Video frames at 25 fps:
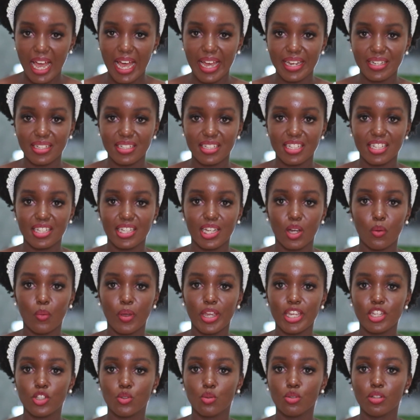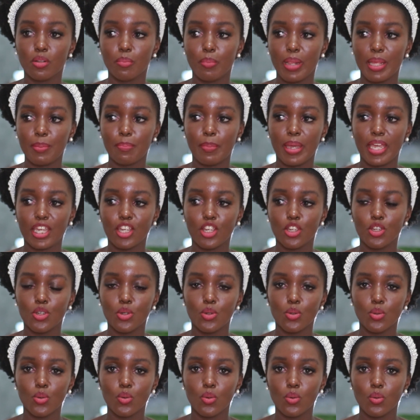and in a way it will make
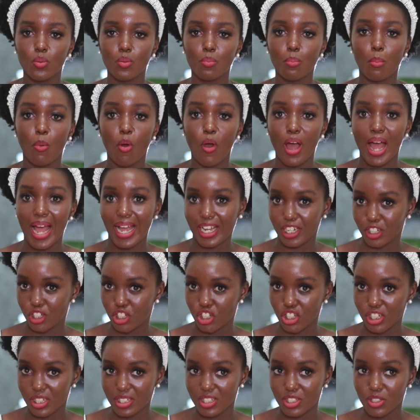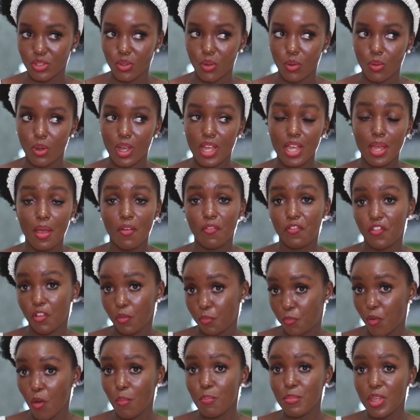you more anxious. So
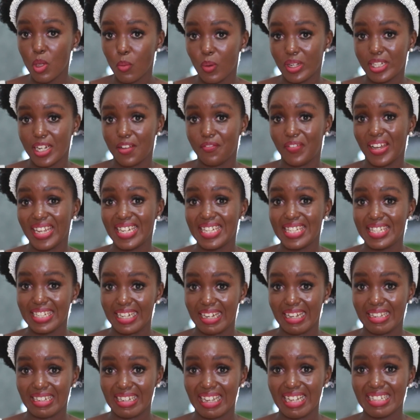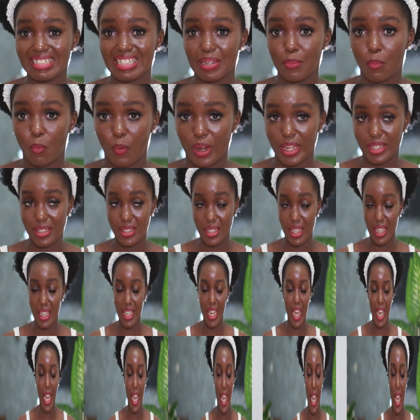for me, what have I done as I'm waiting? I